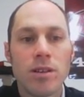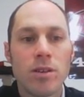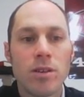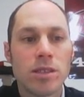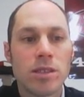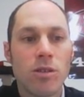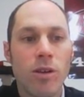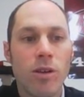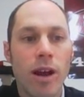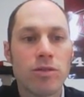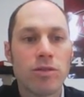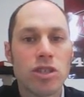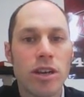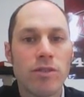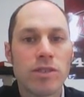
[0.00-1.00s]
Notice the
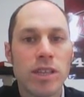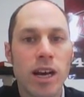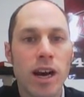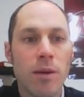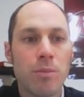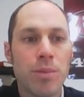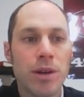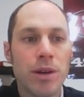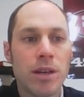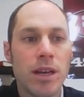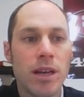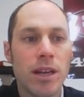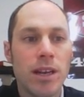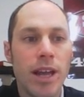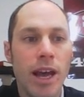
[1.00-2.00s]
graph shifts up
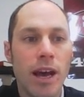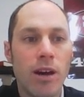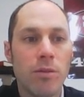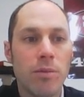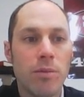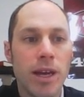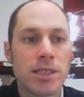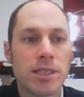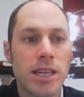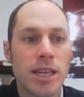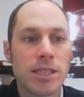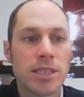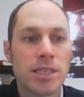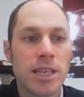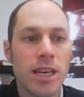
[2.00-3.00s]
and down based
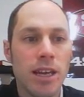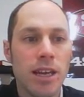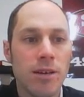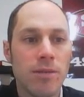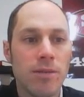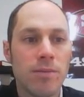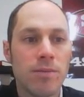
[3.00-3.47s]
on C.